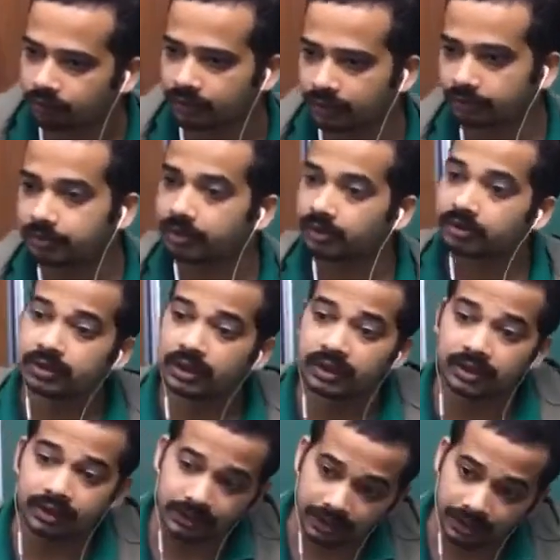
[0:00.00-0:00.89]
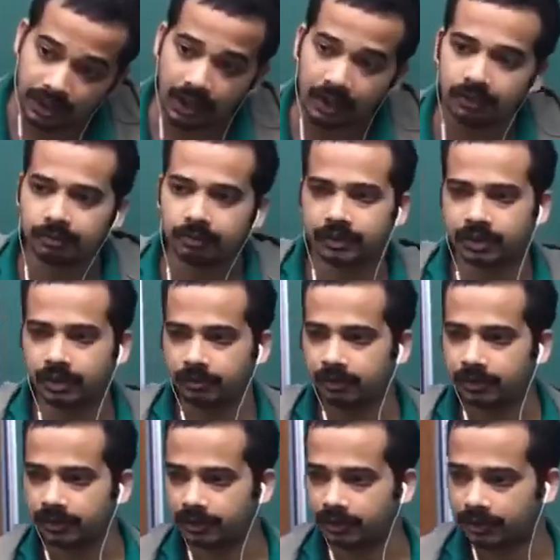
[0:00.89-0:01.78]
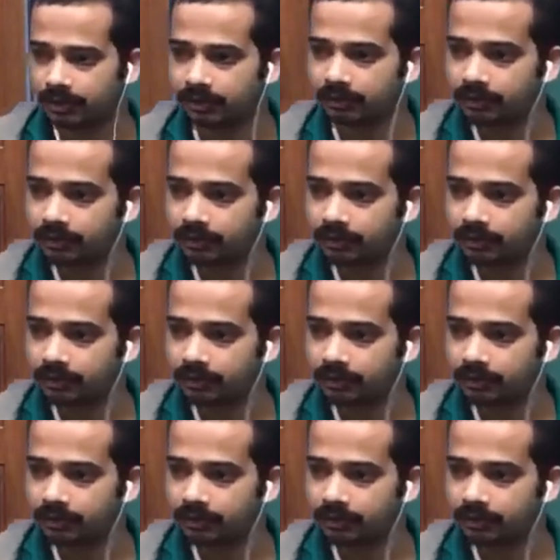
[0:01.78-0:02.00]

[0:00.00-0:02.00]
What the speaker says: work because that is derived mathematically.